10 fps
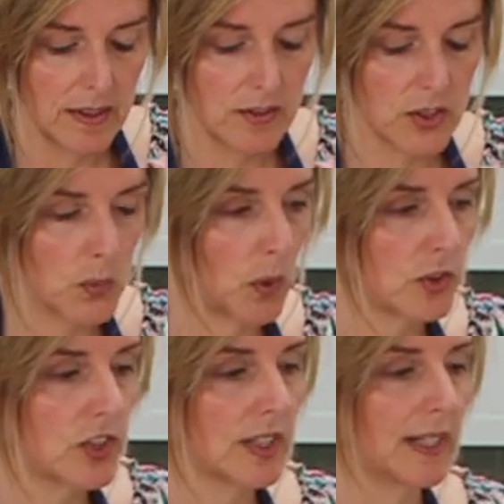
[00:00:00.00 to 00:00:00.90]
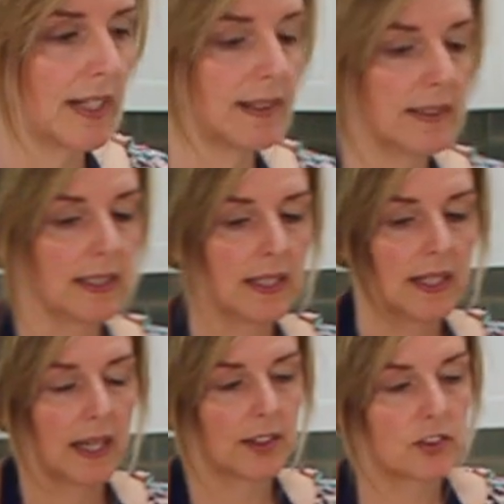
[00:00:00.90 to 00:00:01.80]
Just watching that,
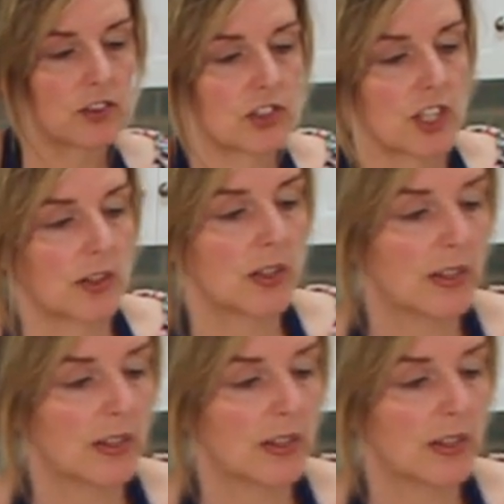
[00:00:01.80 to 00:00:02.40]
and I'll just show you